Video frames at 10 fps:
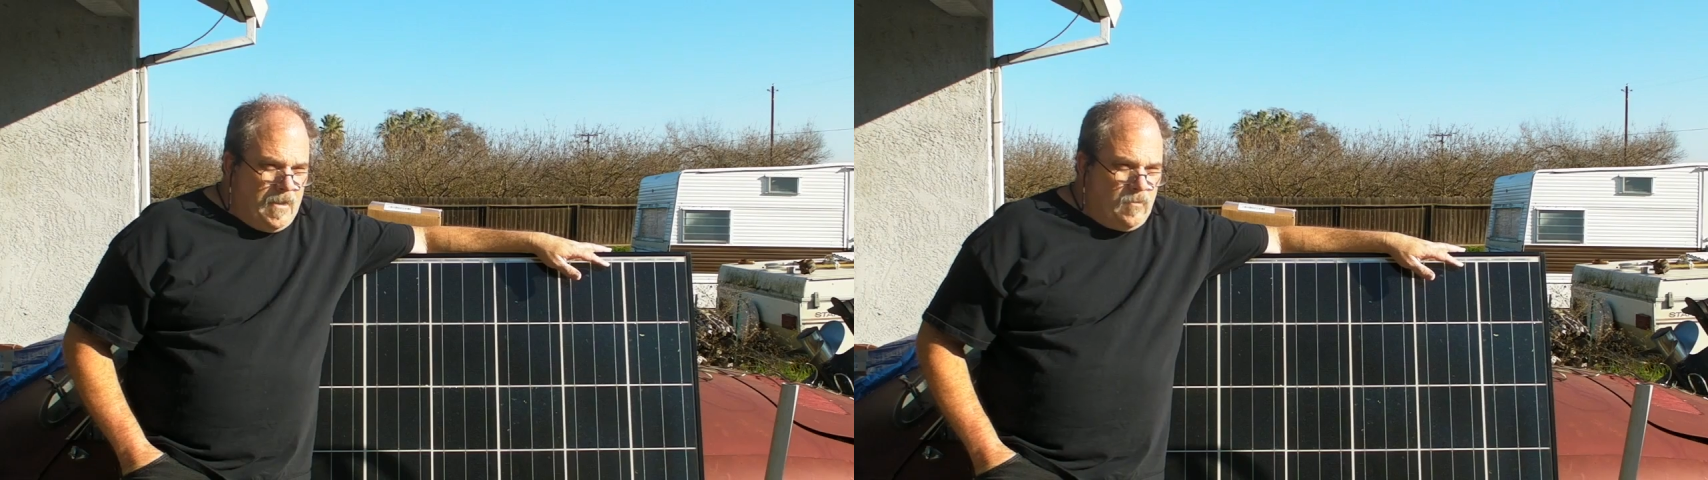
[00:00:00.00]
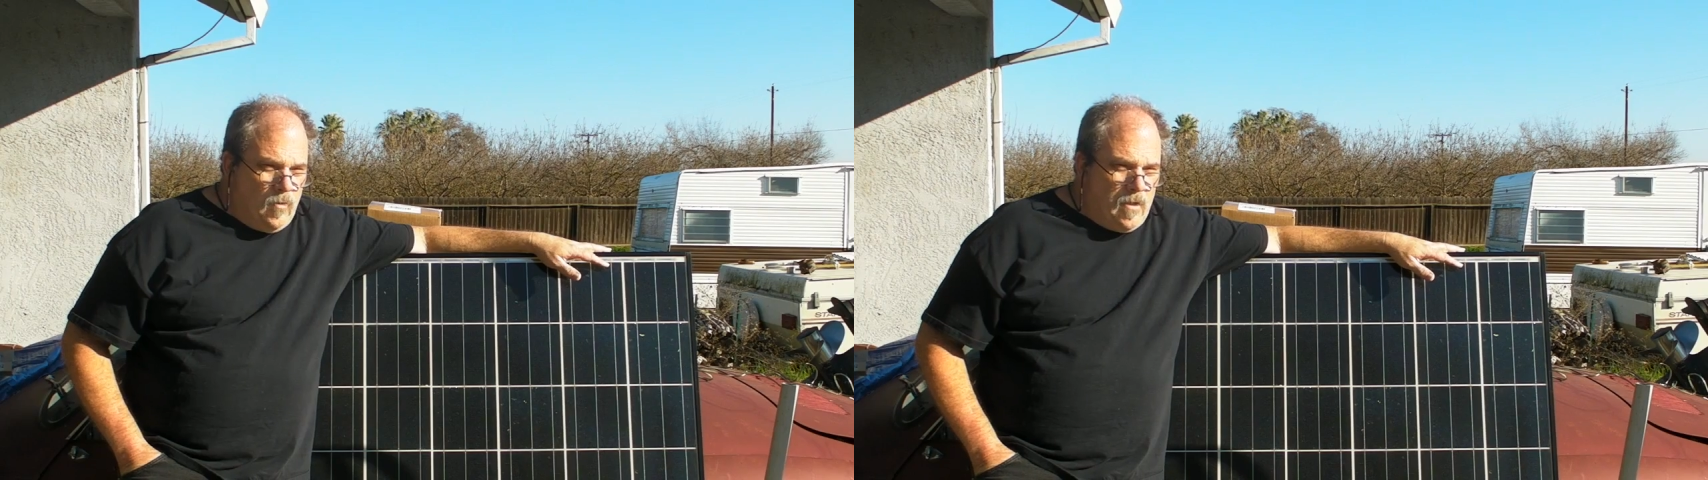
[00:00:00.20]

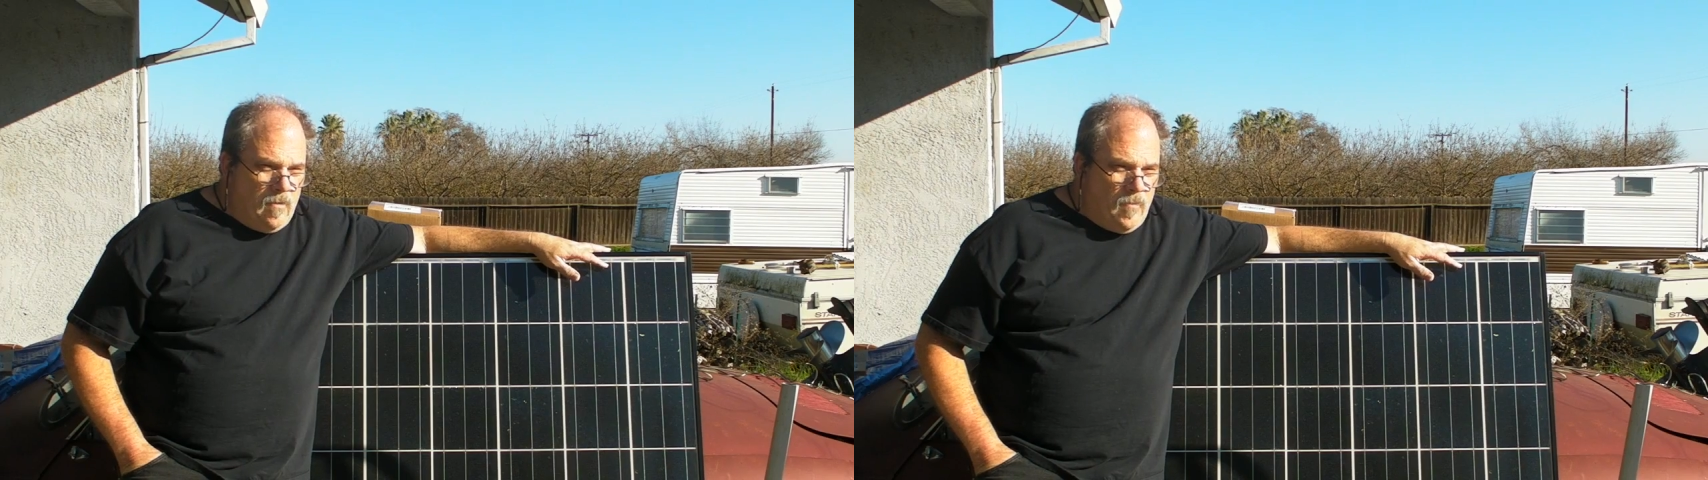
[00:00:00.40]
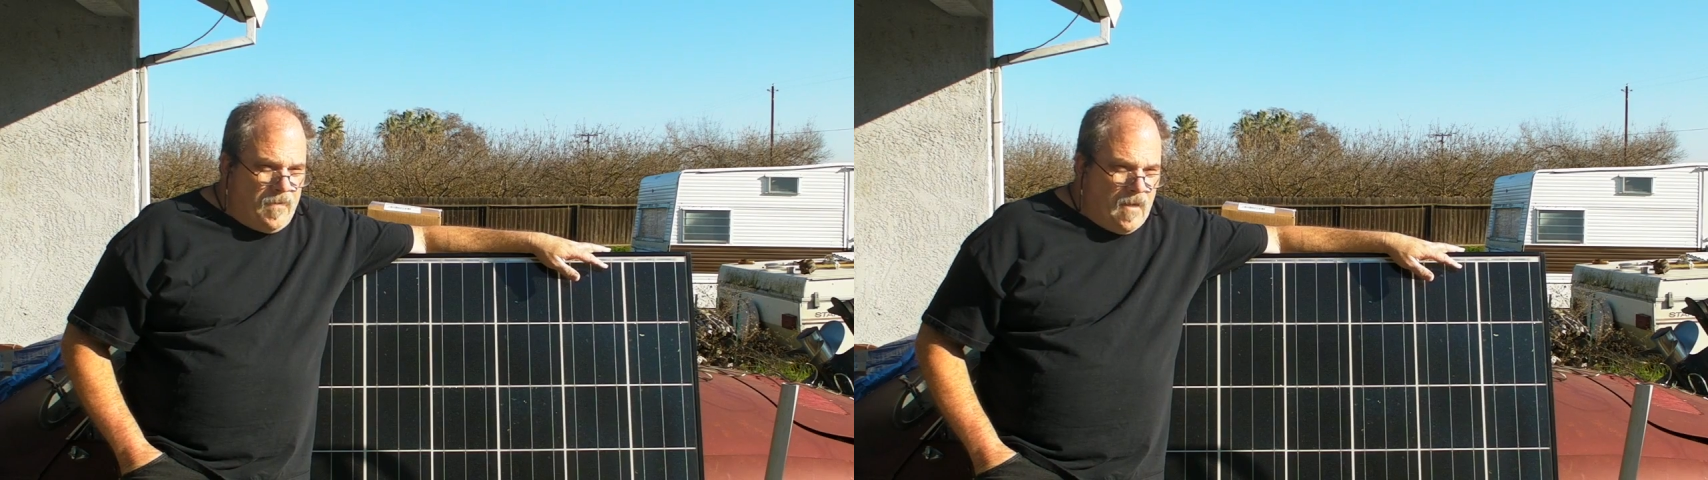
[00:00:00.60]
least
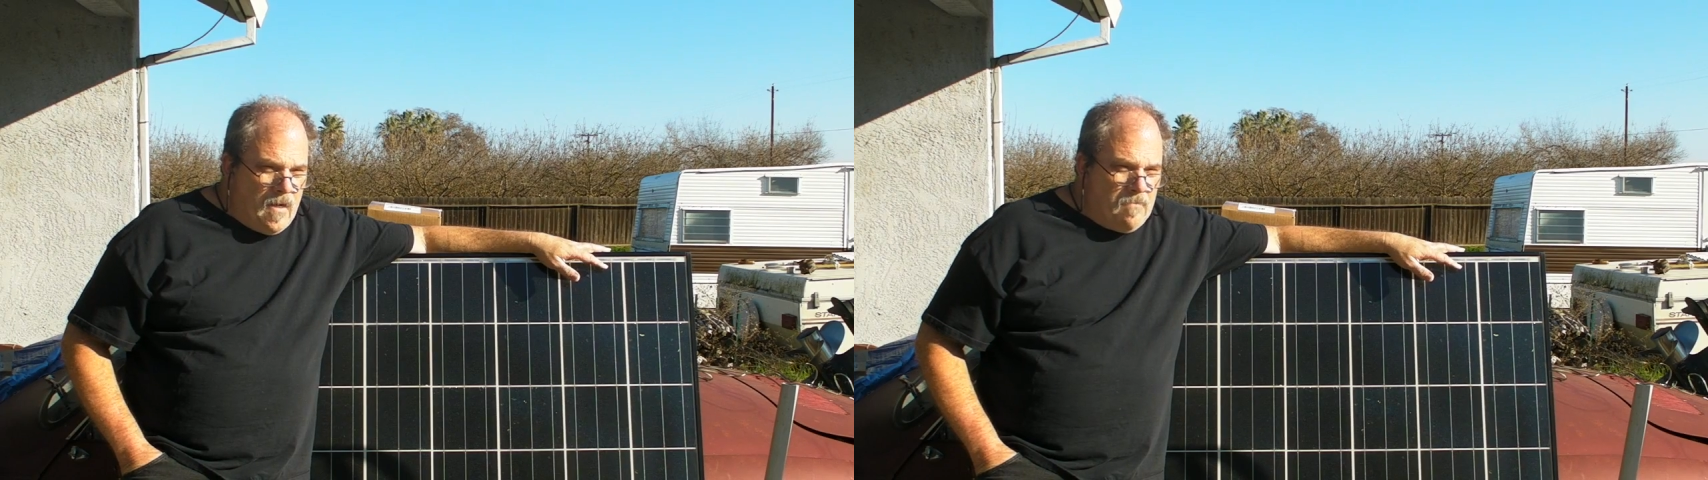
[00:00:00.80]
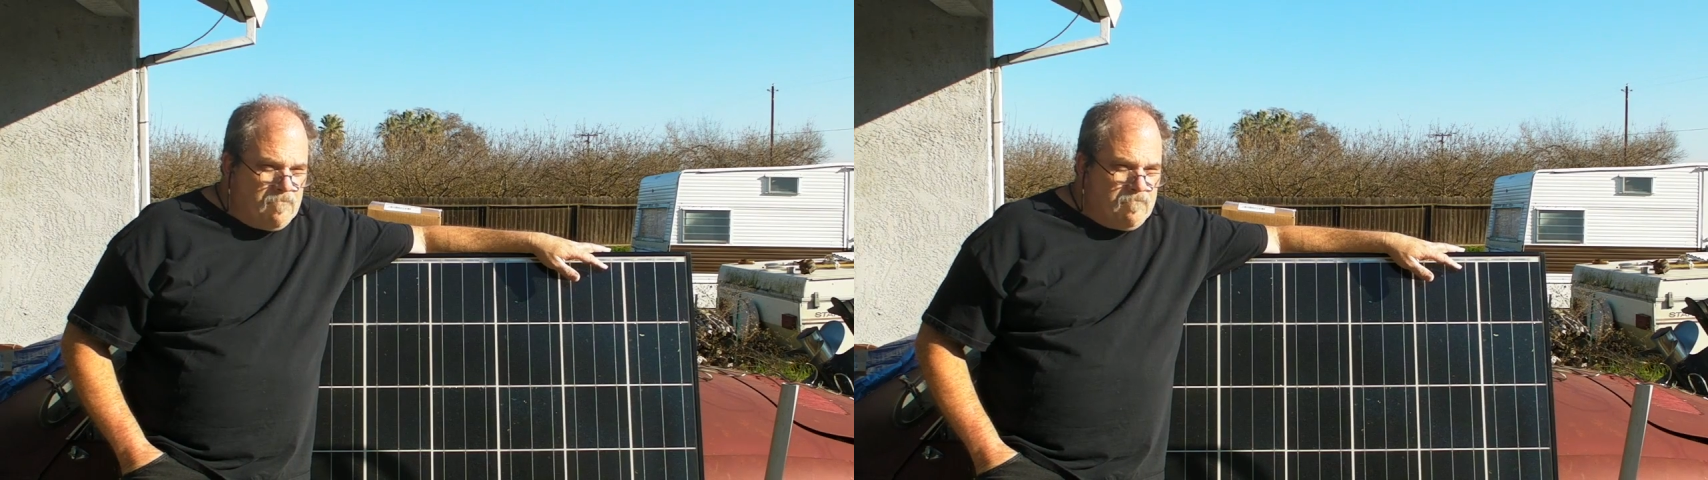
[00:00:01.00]
working with
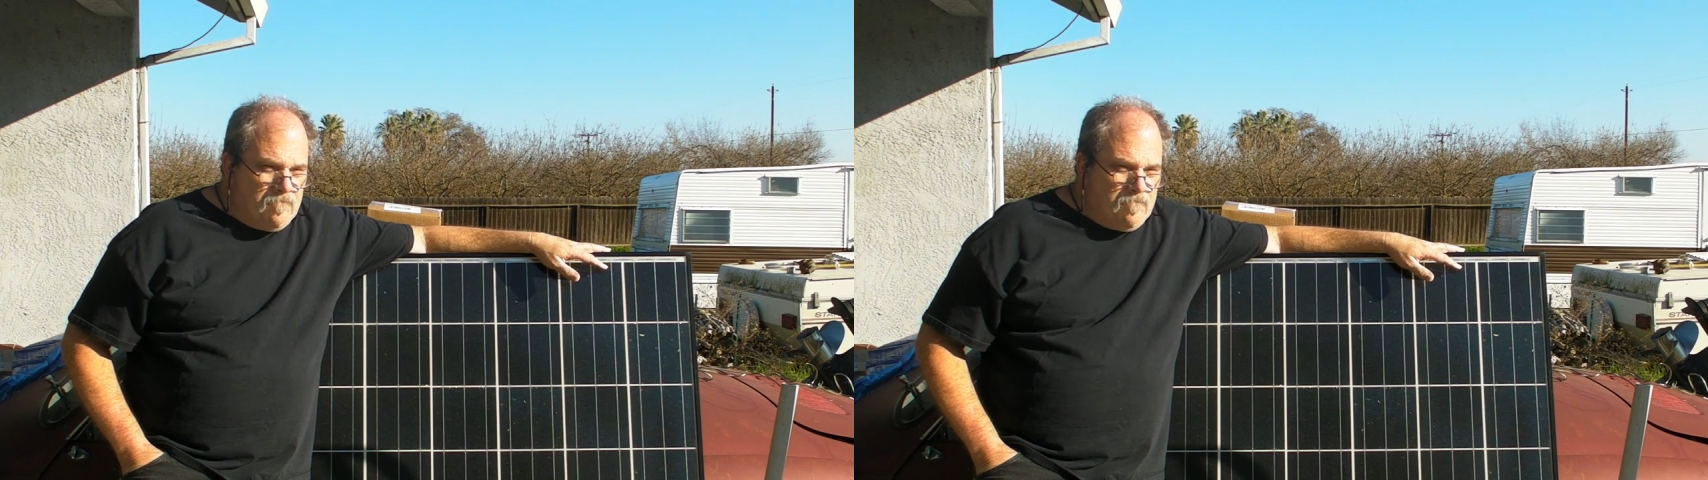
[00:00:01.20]
them,